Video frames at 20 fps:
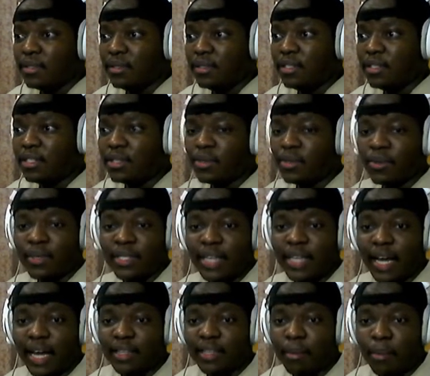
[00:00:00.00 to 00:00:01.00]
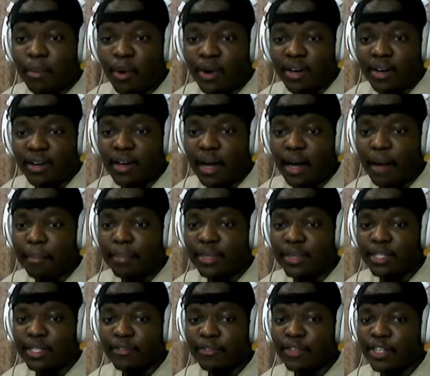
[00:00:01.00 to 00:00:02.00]
This dude is like the moral
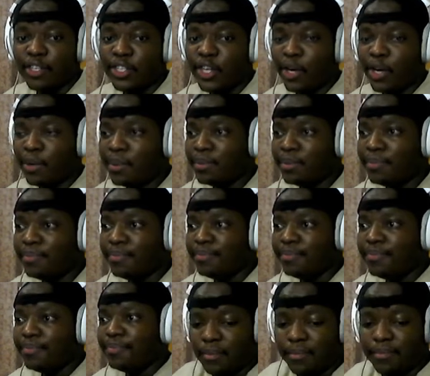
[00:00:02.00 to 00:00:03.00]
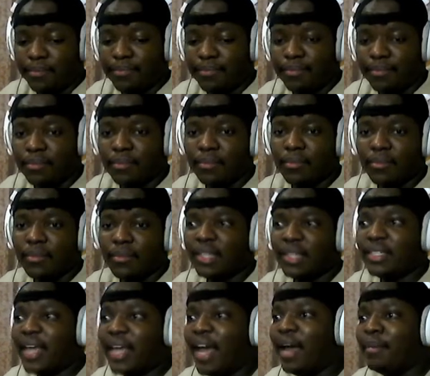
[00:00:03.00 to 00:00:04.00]
compass of the show.
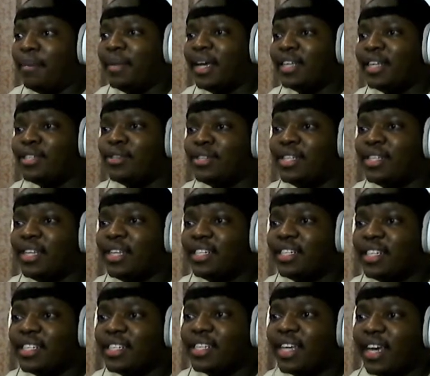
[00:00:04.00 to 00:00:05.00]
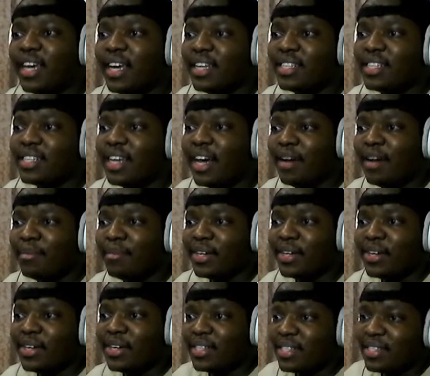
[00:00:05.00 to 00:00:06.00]
Damn, he has to ditch his kids now
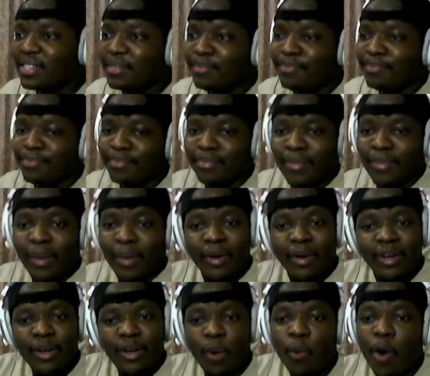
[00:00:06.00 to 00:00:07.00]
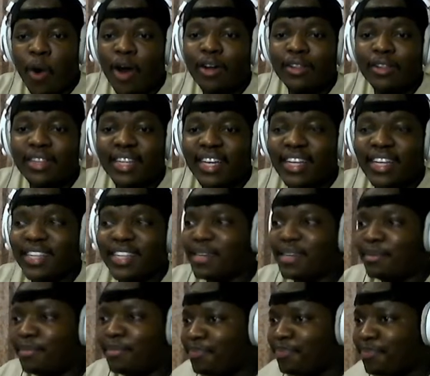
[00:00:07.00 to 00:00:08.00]
because the world needs
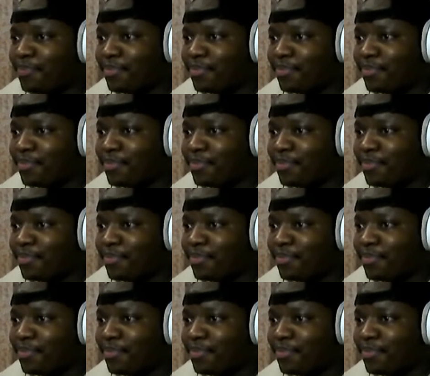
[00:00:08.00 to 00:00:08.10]
him.